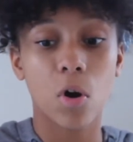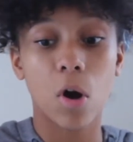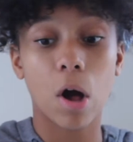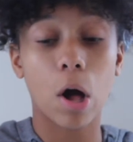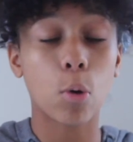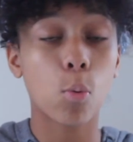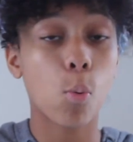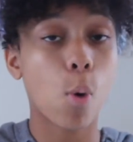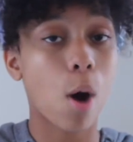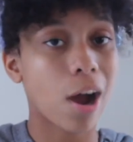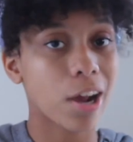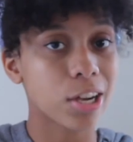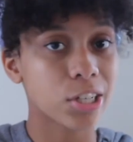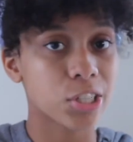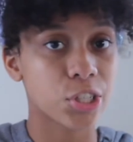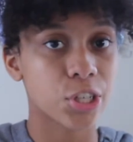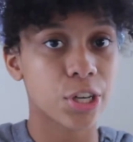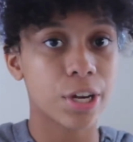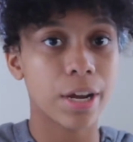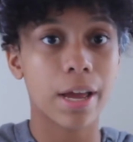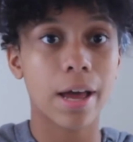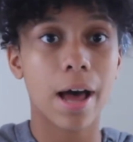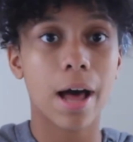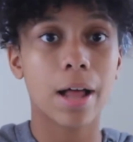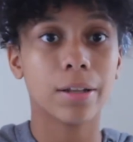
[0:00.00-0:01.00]
I'll wash
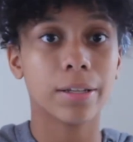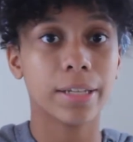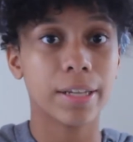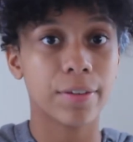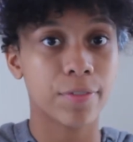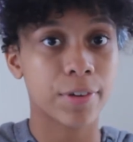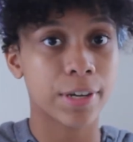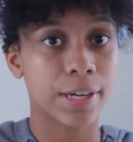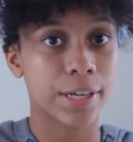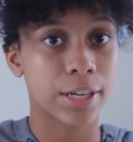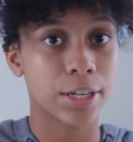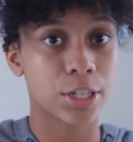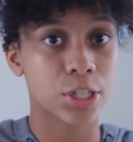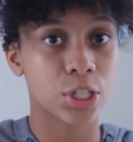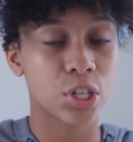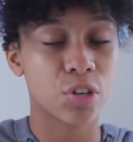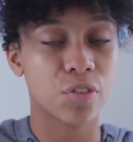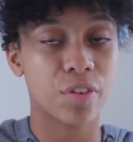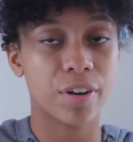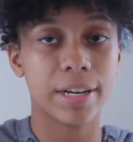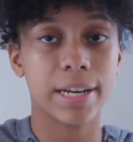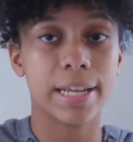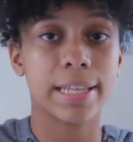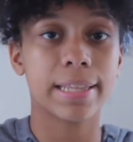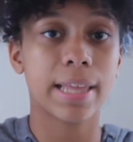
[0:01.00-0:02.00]
it, I'll leave conditioner
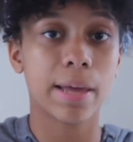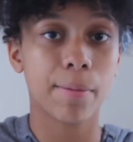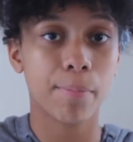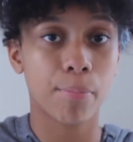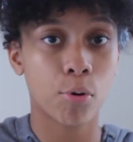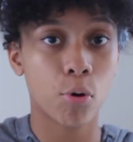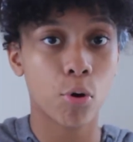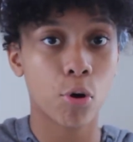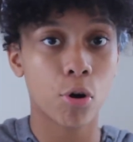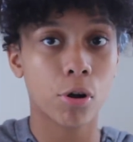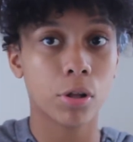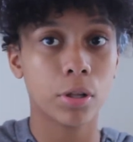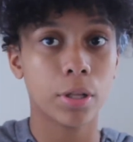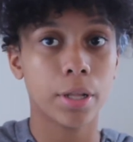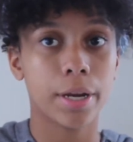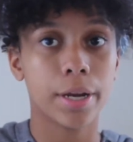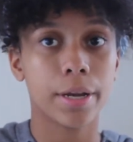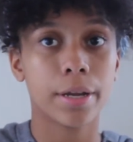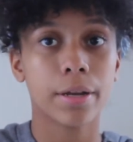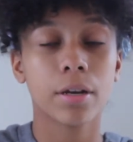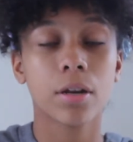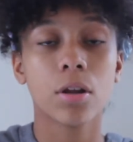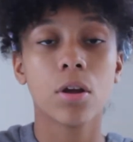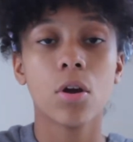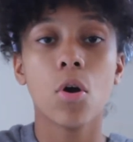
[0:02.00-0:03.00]
in it, and then put oil in
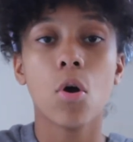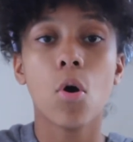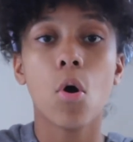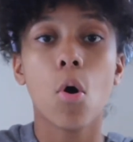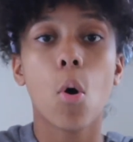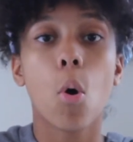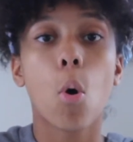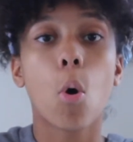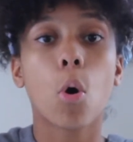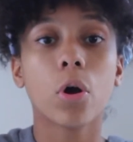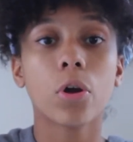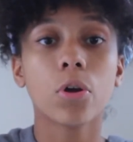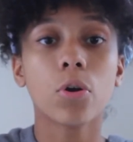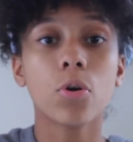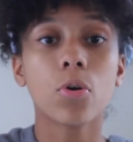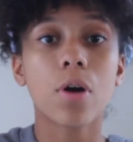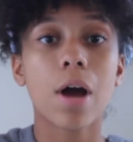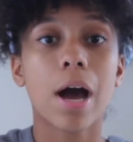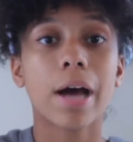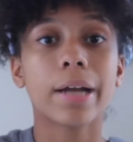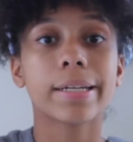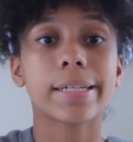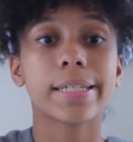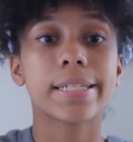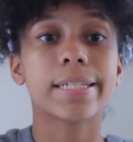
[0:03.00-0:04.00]
it. Oil
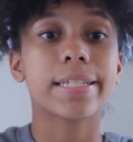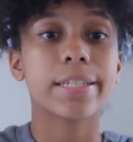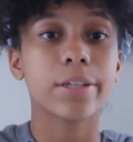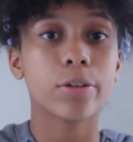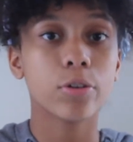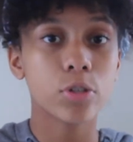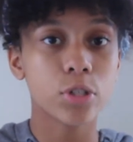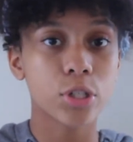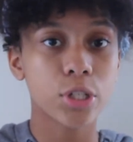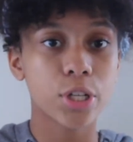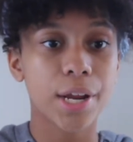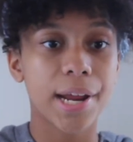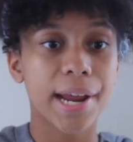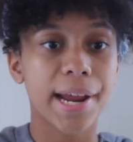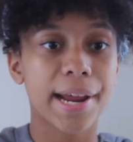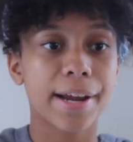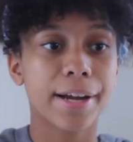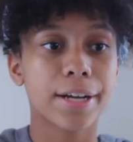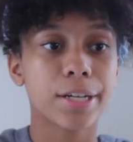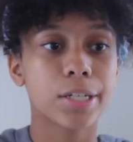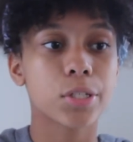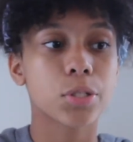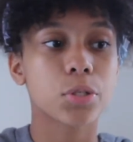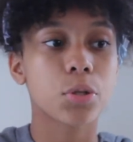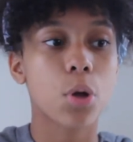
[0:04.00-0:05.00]
kind of seals your
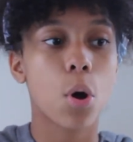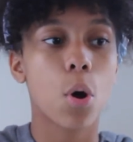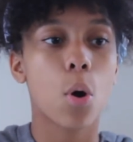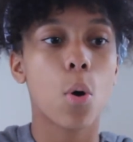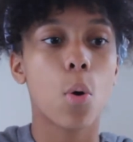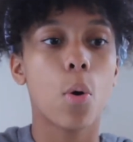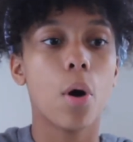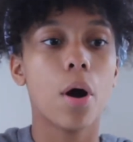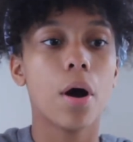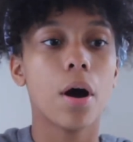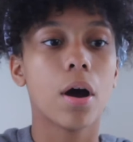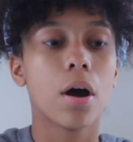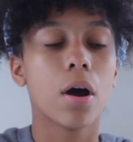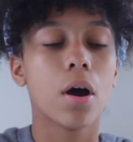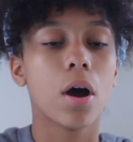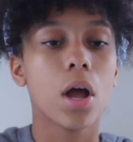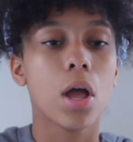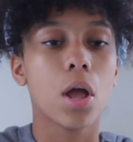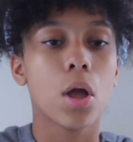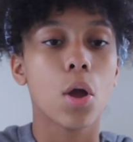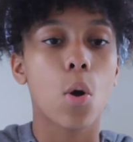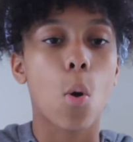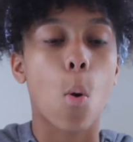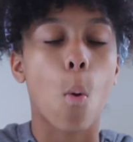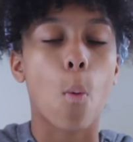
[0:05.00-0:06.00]
hair, so
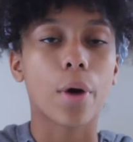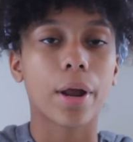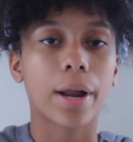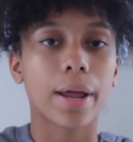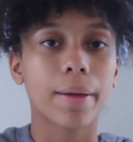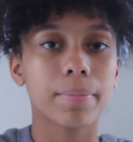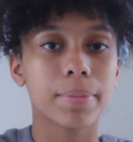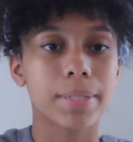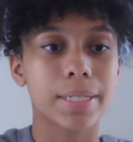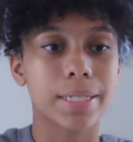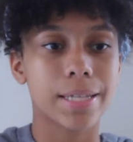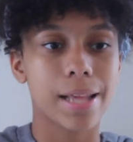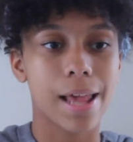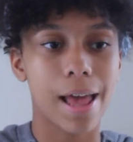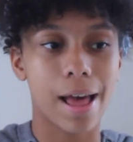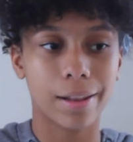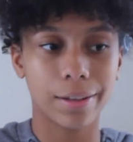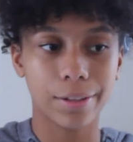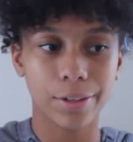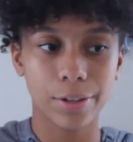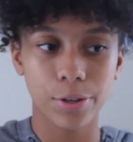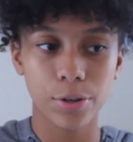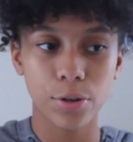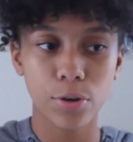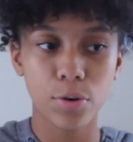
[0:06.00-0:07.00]
what I'm
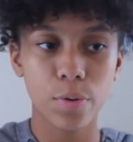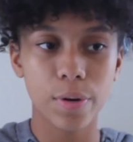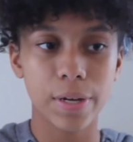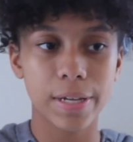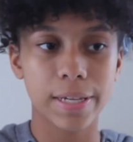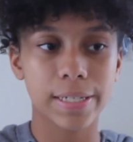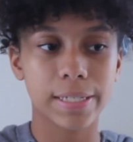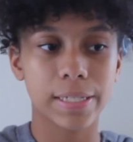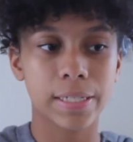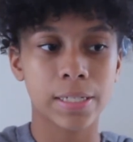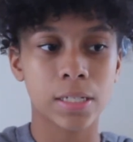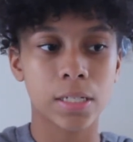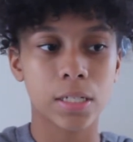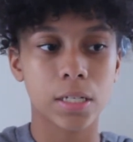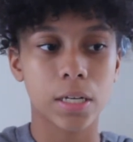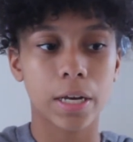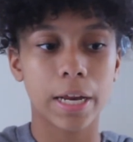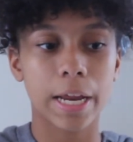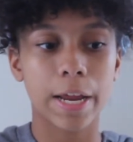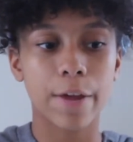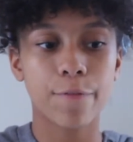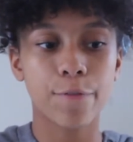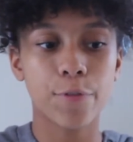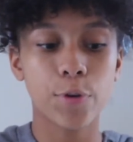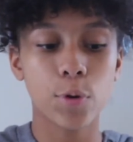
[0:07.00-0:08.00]
telling you is,
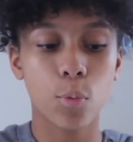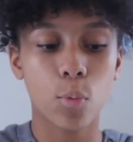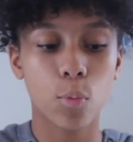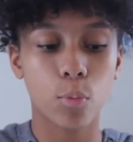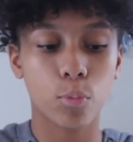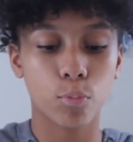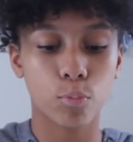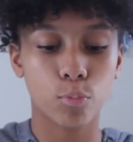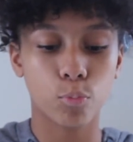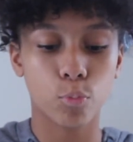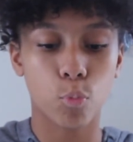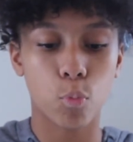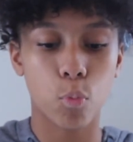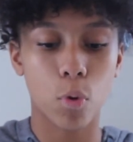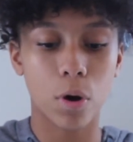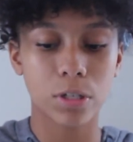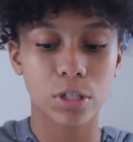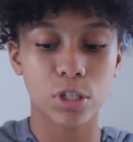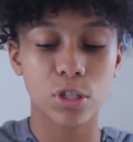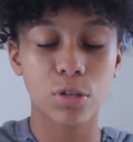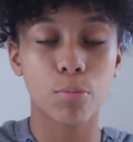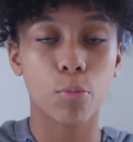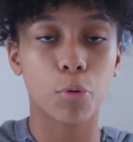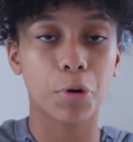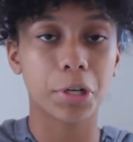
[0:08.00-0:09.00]
if you
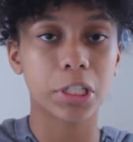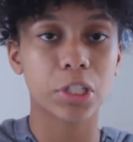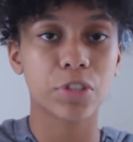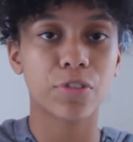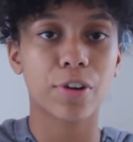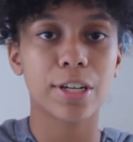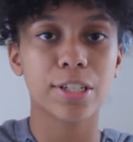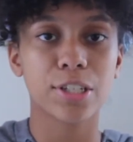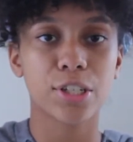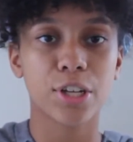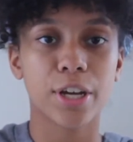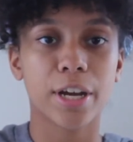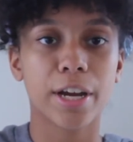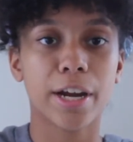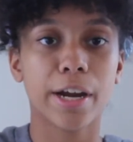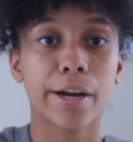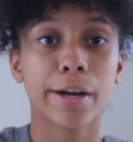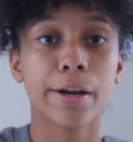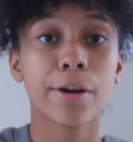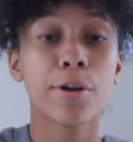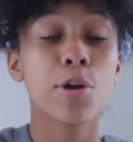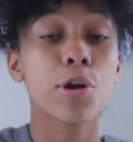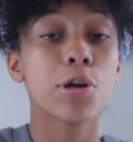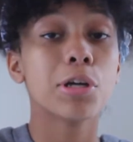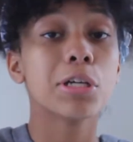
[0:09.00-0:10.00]
want to moisturize your
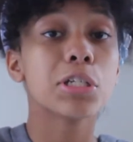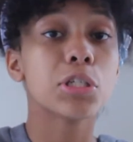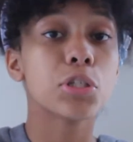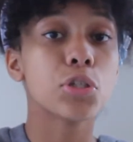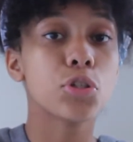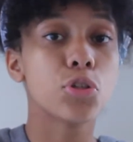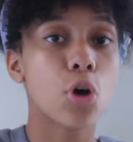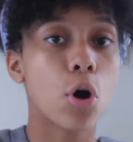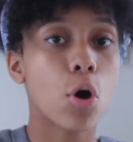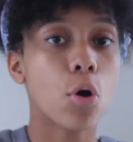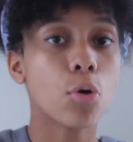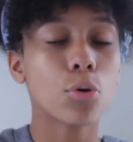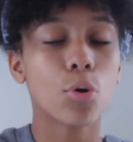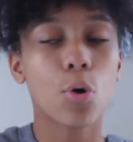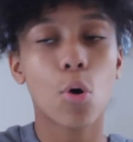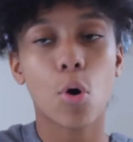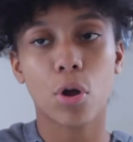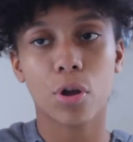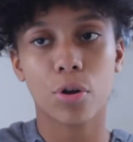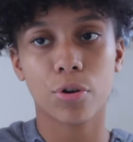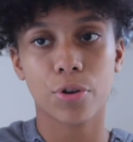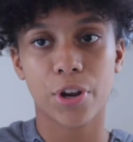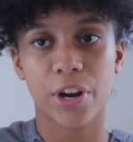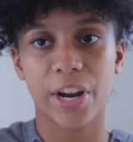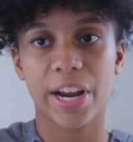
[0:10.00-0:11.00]
hair, don't
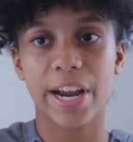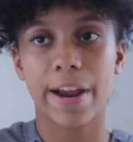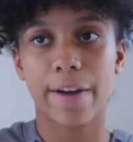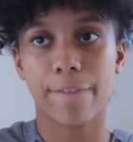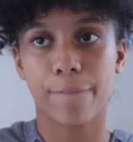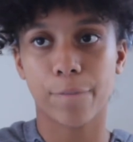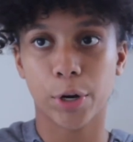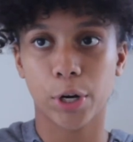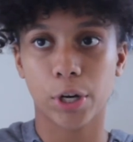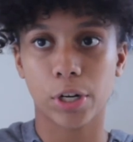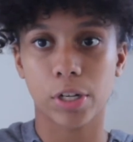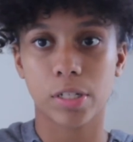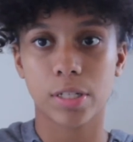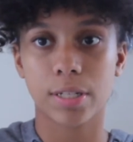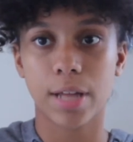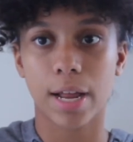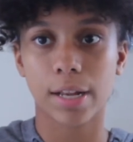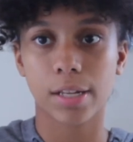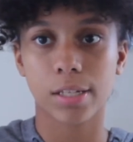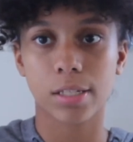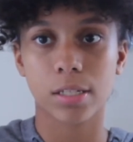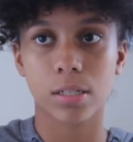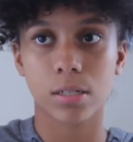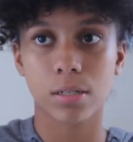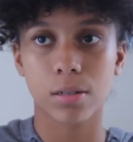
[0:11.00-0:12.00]
oil your hair first.
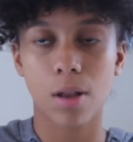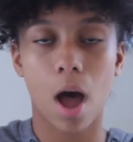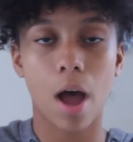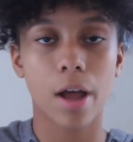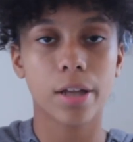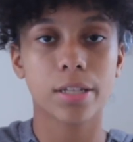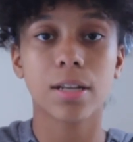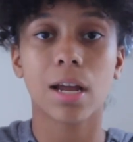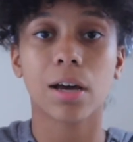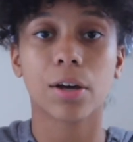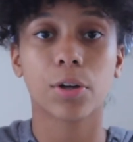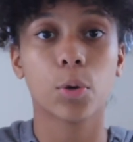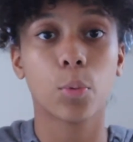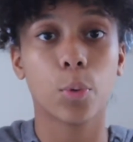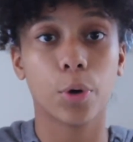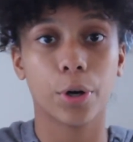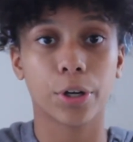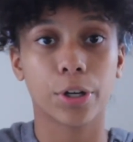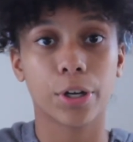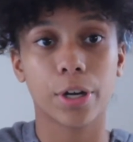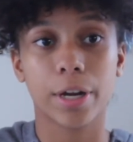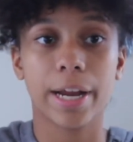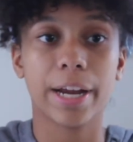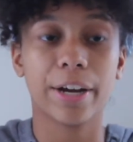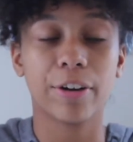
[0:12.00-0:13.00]
It's not going to
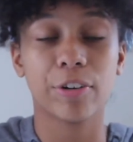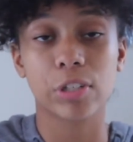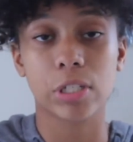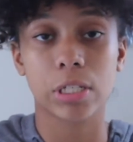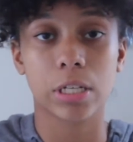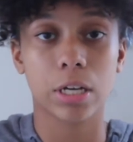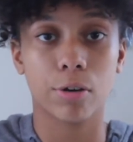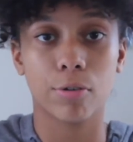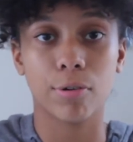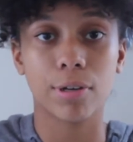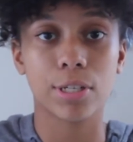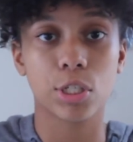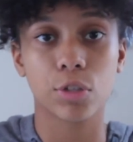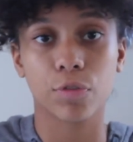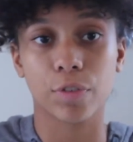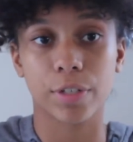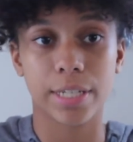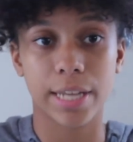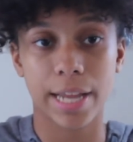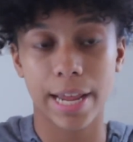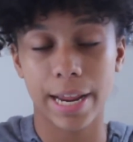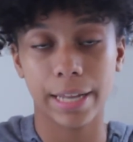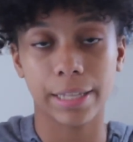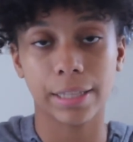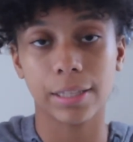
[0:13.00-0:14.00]
work. Your hair isn't going to
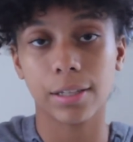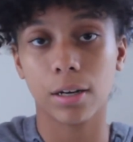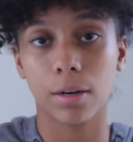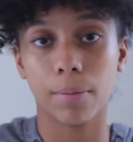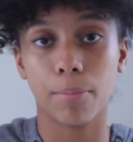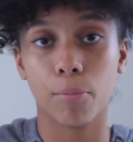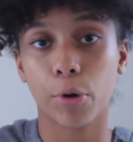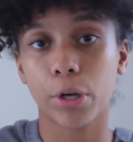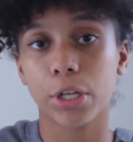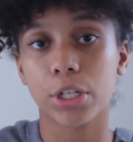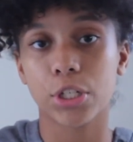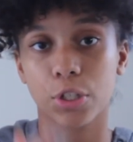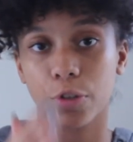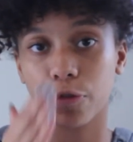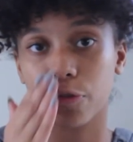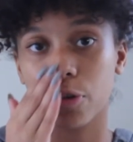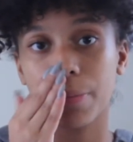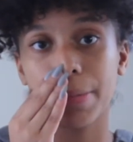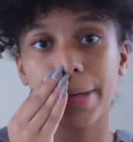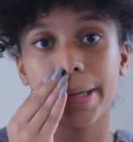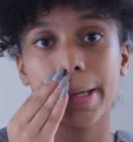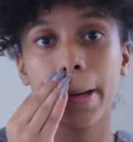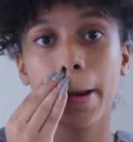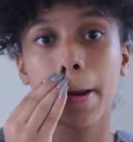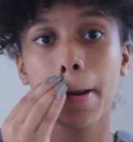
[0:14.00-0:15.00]
retain the moisture
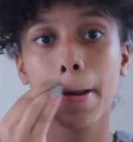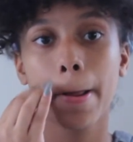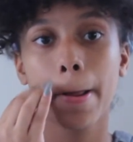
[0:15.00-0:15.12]
from it.